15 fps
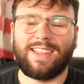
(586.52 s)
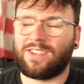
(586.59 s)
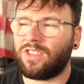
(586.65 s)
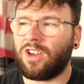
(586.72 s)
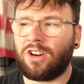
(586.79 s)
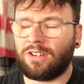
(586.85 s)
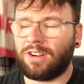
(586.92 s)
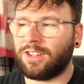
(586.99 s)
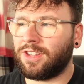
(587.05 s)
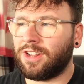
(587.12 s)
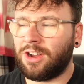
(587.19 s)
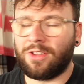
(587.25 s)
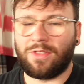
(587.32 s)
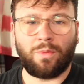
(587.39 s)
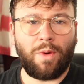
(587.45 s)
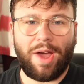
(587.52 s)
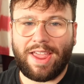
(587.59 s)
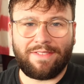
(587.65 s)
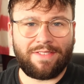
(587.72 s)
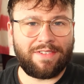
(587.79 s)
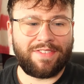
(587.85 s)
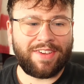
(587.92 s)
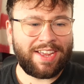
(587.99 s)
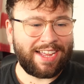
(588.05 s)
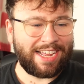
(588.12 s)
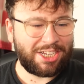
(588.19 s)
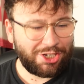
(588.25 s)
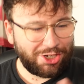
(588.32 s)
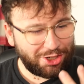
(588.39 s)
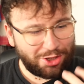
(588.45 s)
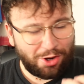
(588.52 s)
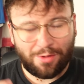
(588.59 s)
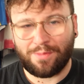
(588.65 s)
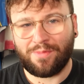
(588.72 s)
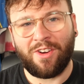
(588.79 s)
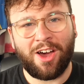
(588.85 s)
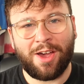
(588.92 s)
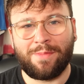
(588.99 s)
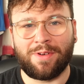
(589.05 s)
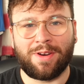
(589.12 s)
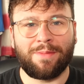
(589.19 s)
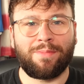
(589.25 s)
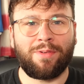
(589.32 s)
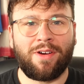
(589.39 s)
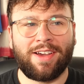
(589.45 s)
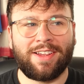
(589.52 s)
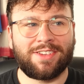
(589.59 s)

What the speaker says: This style, I don't know, the wavy thing, it's just so vibrant and bright.